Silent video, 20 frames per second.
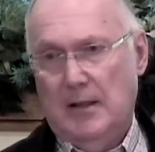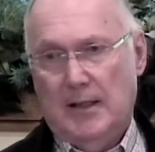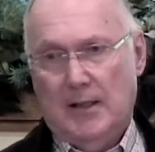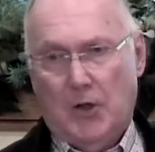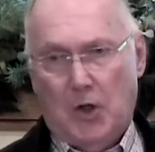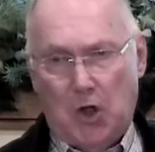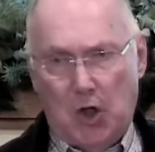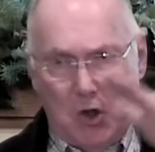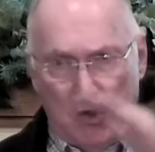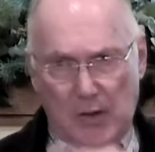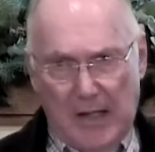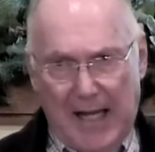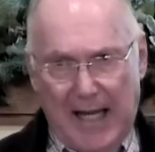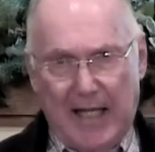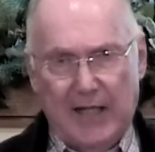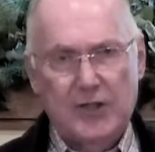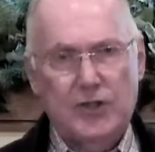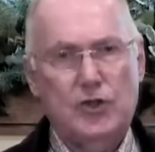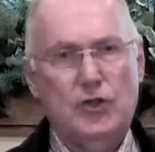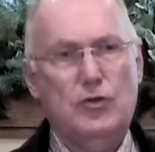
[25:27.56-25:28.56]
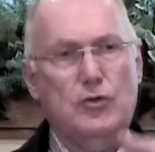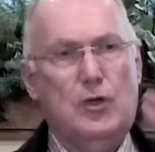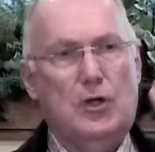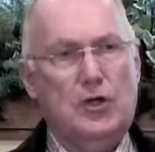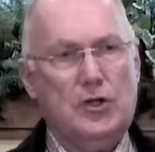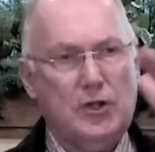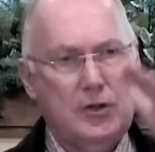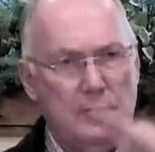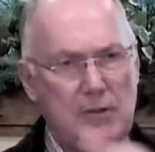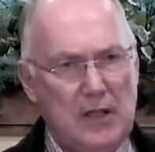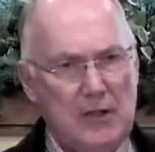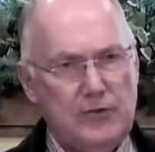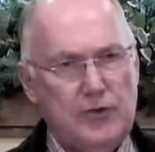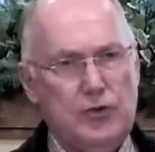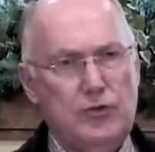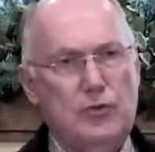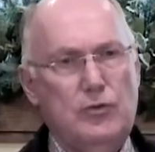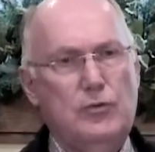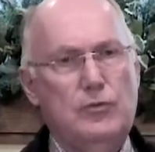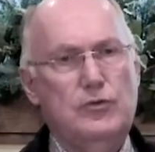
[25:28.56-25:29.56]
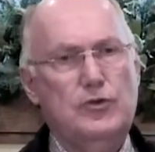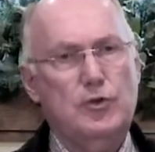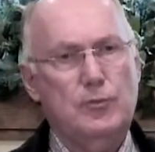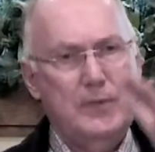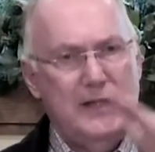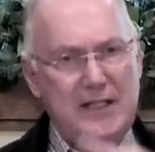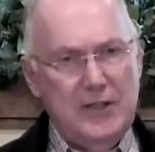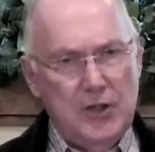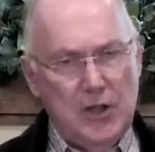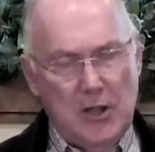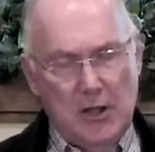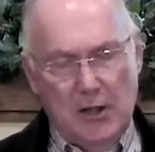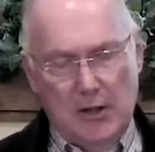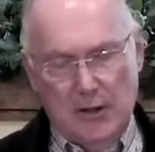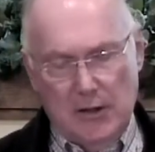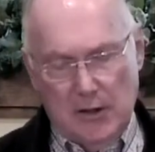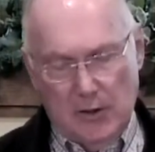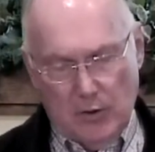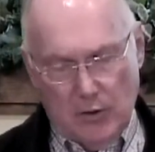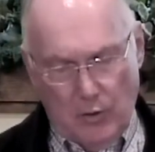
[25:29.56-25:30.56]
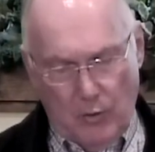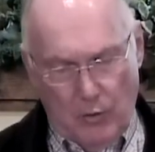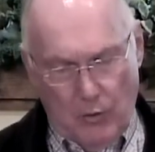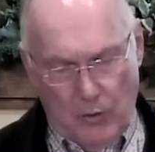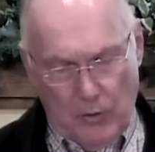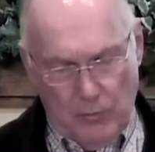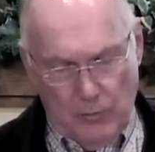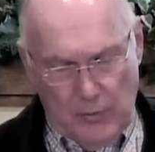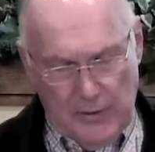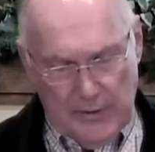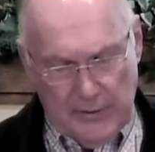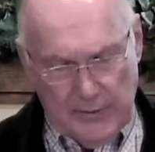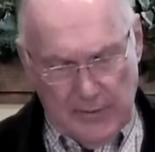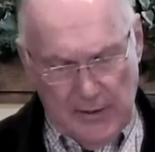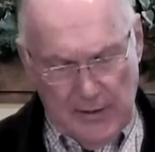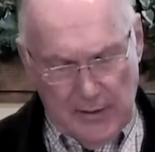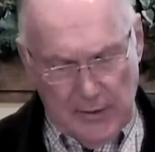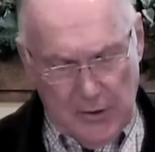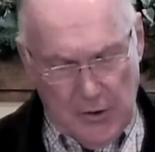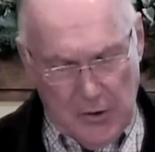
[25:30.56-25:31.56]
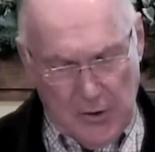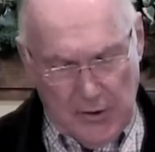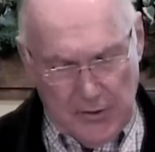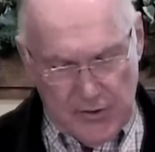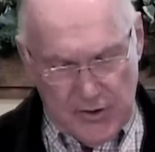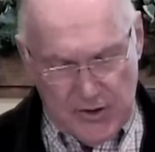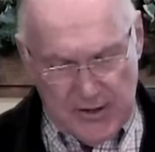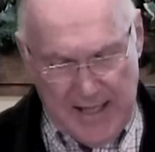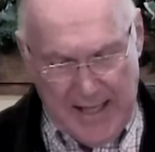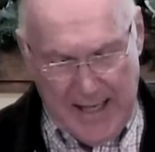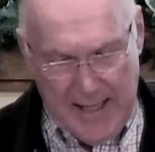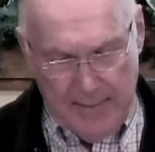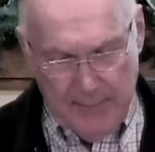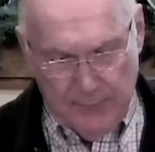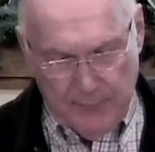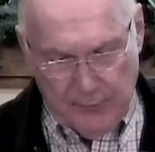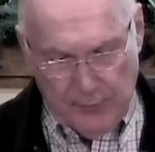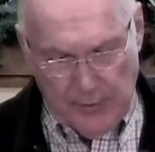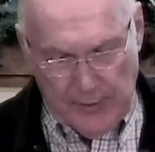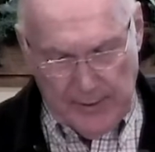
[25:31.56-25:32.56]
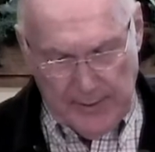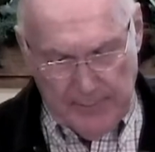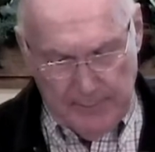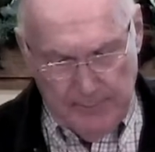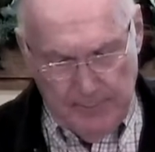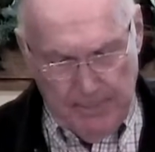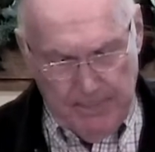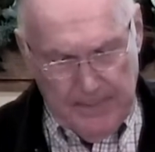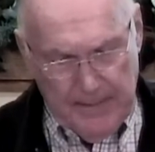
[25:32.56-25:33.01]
It all had to, uh, to, to be done in accord with God's time frame.